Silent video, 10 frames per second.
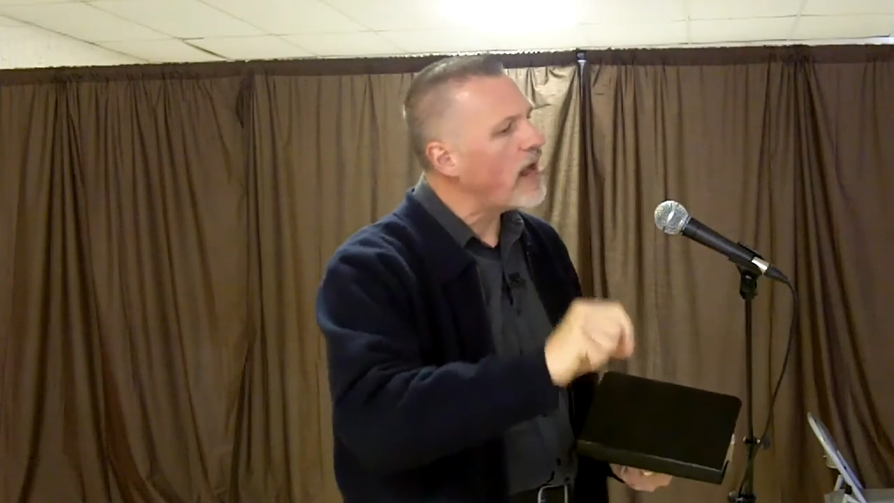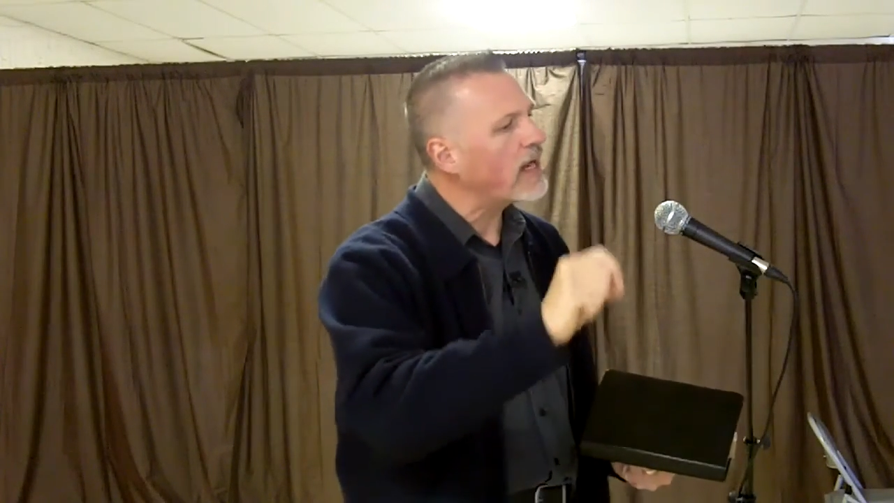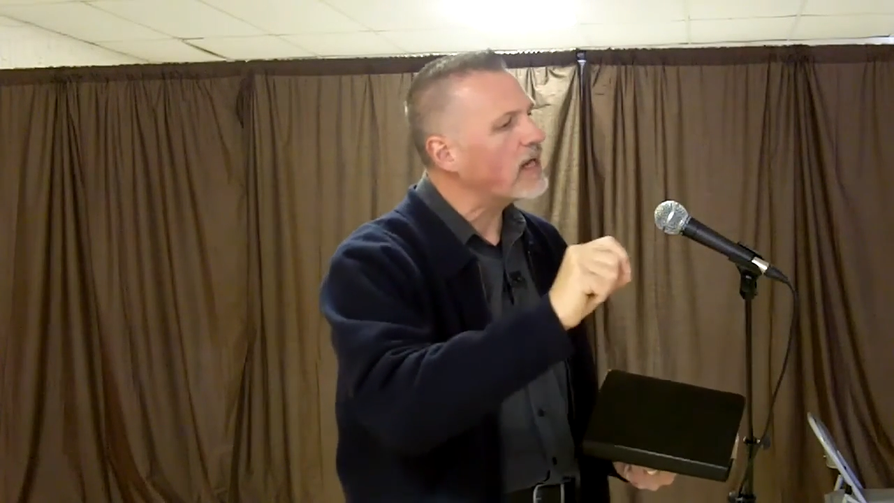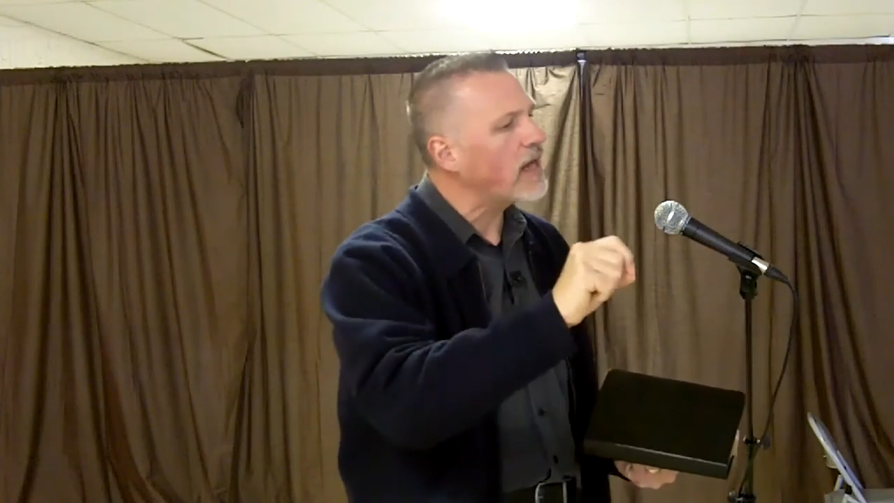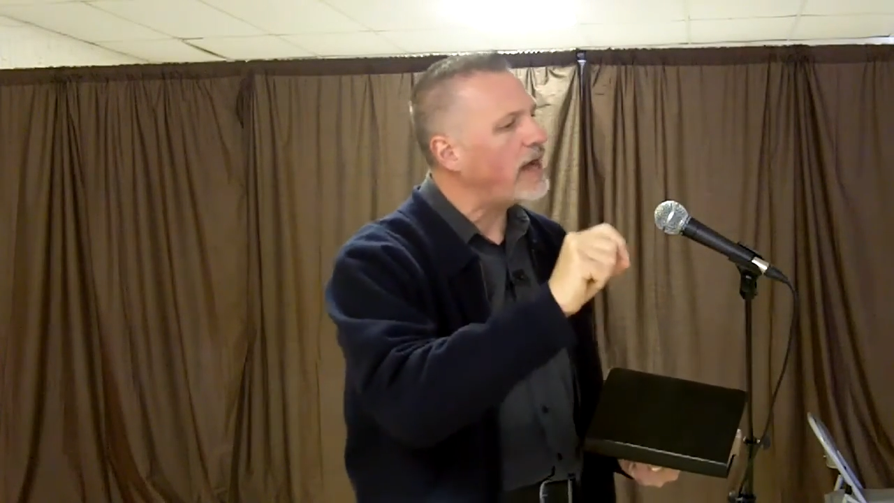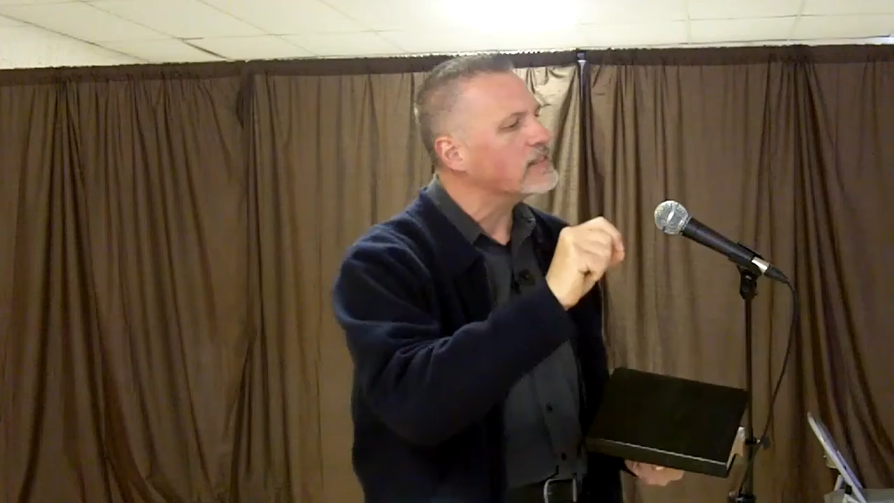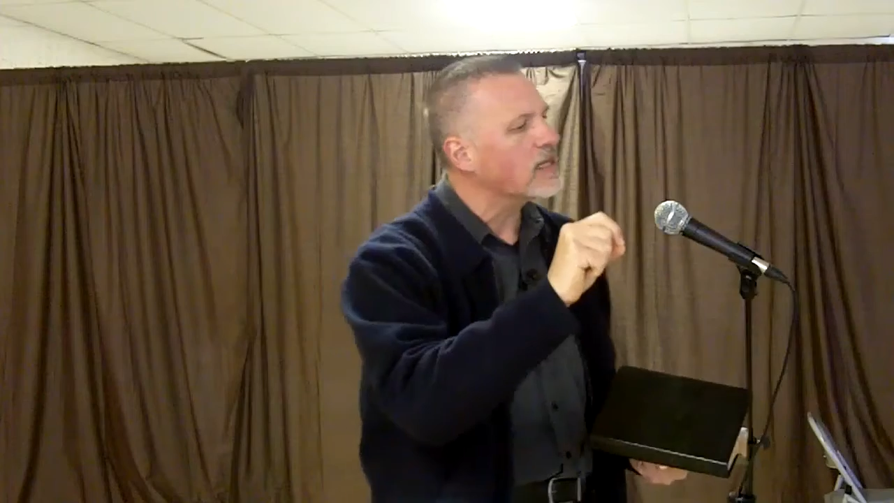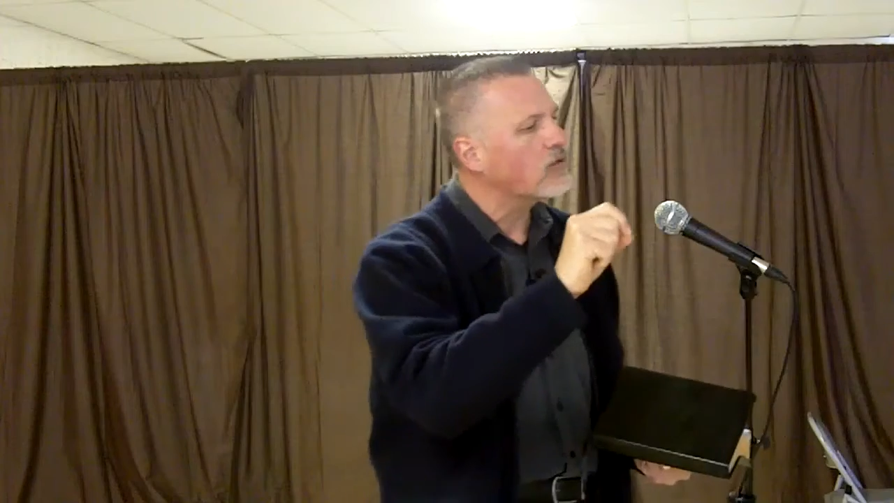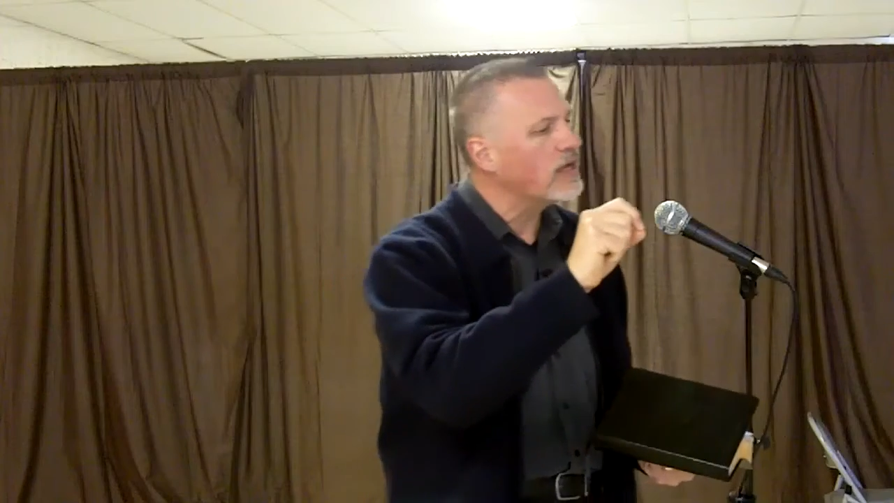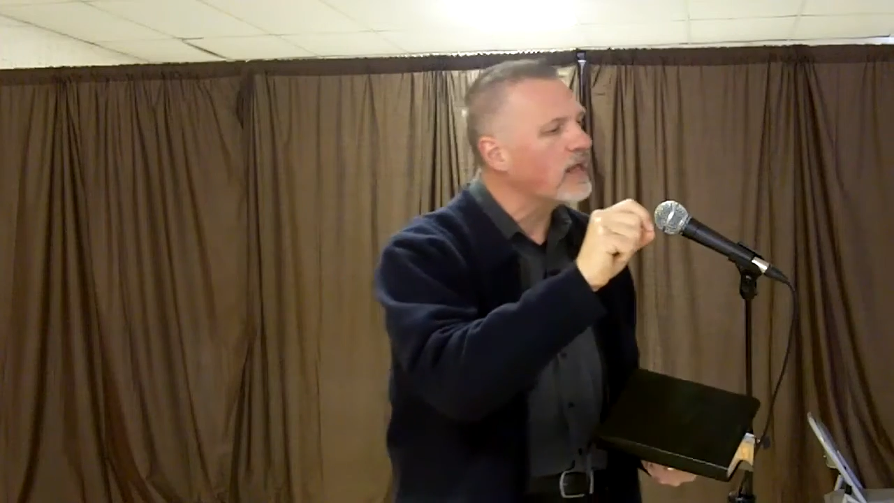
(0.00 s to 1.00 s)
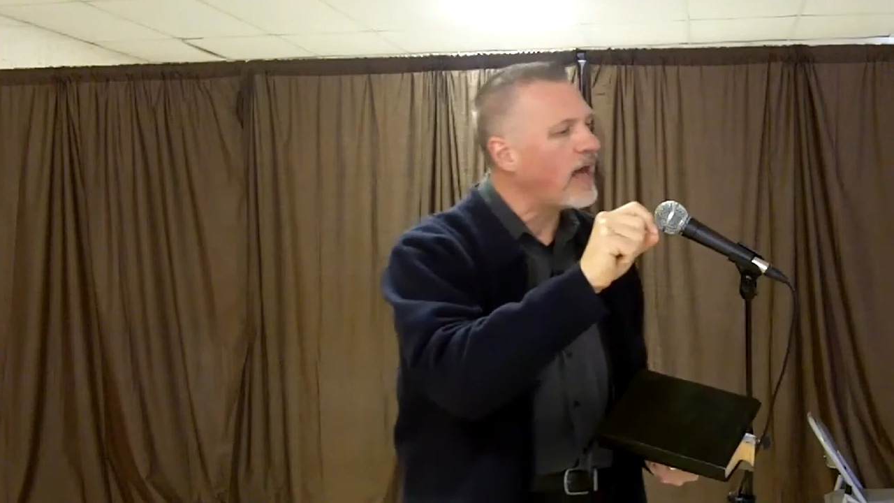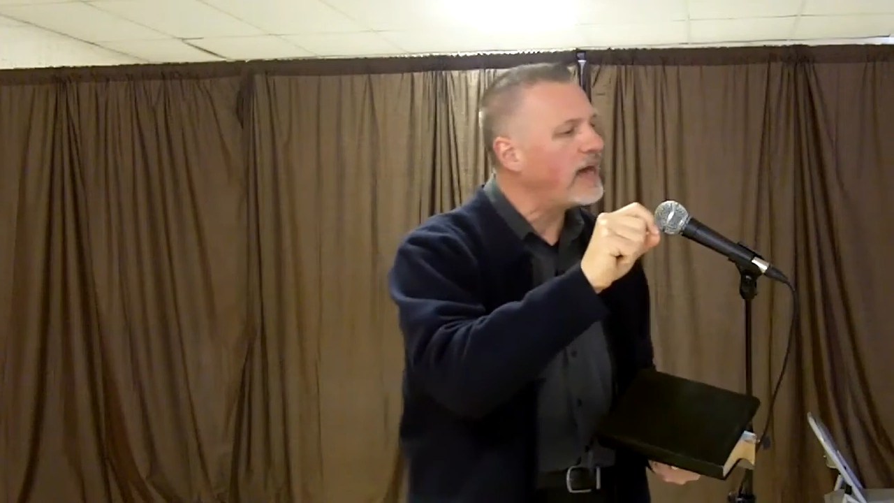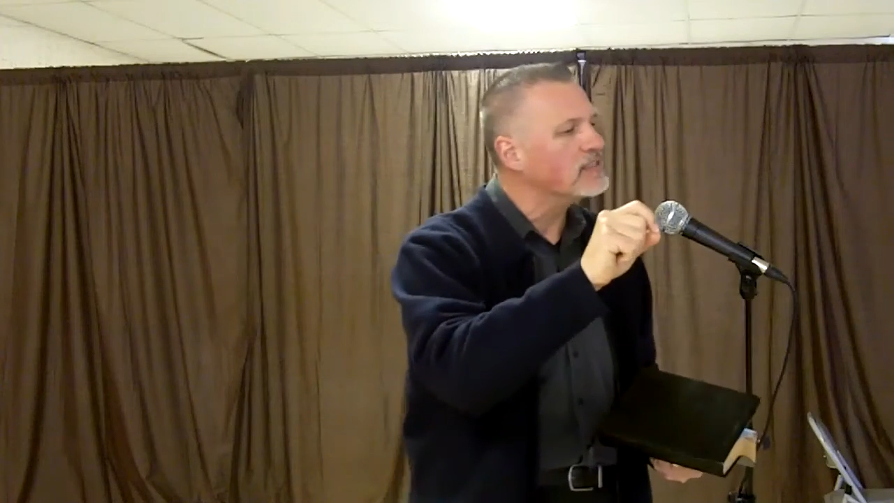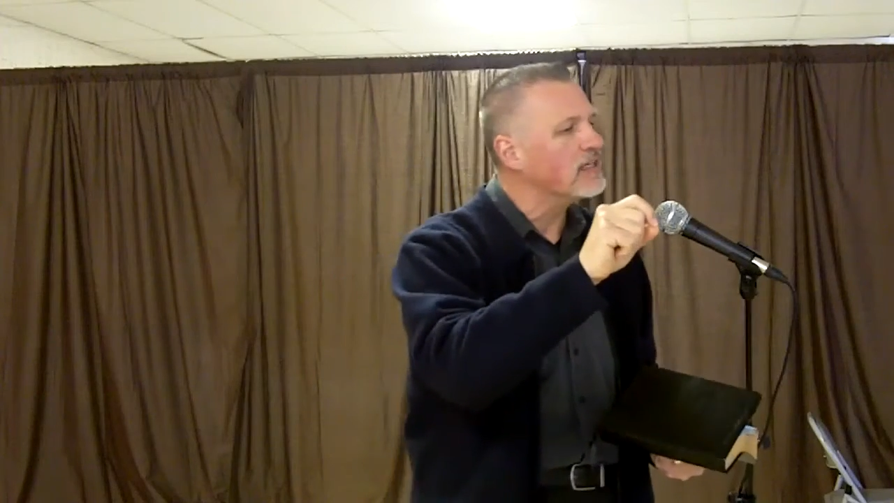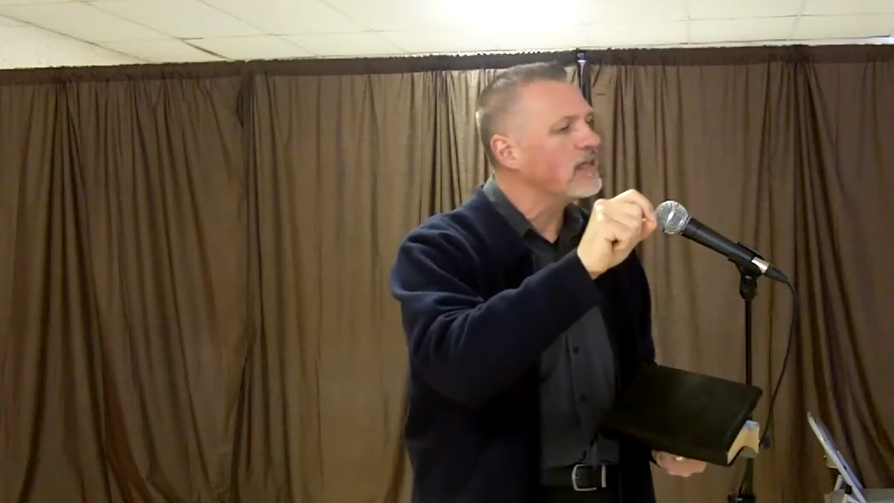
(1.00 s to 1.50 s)
recognizing and
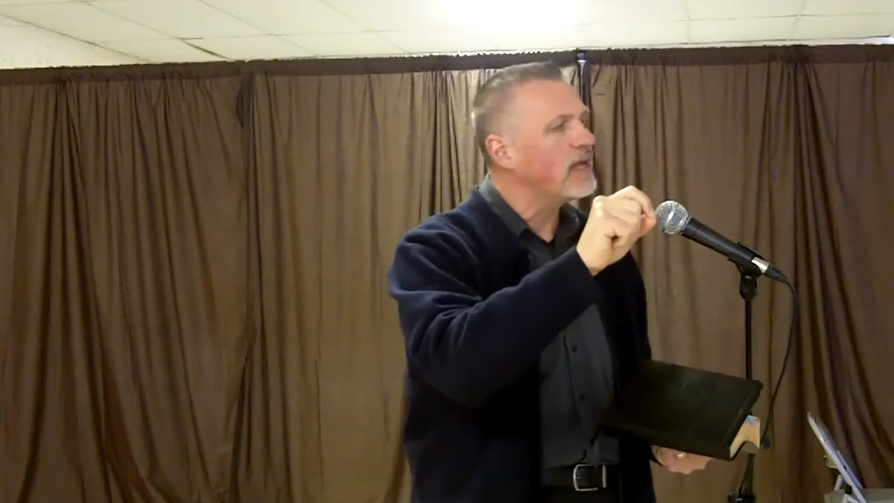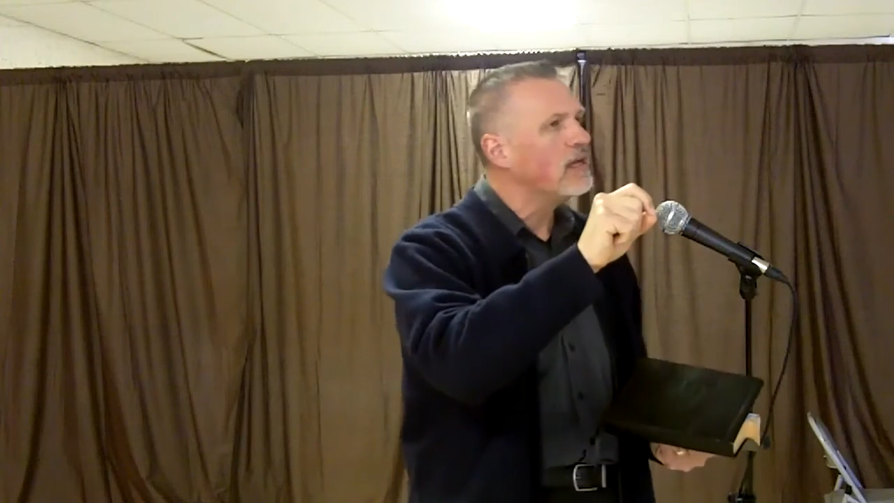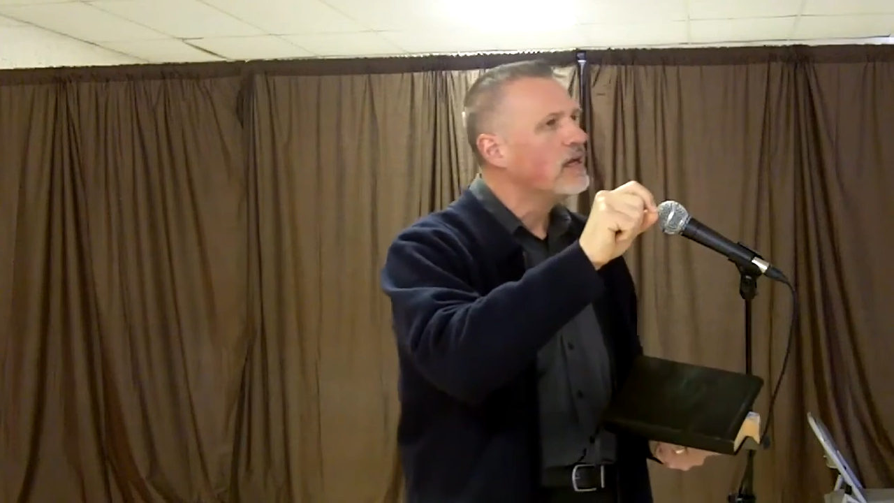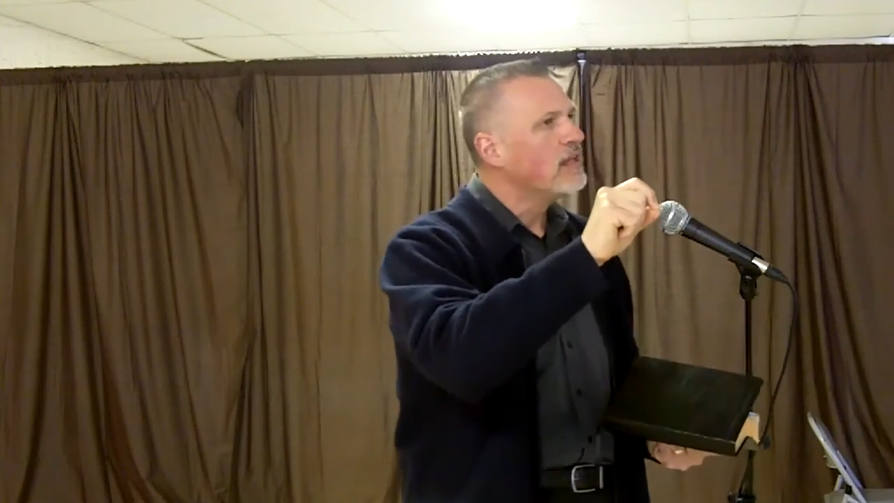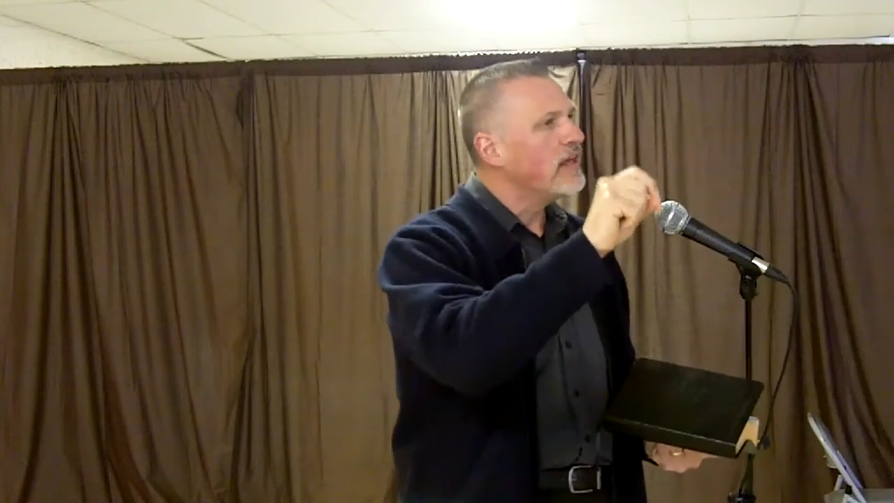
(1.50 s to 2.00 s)
realizing that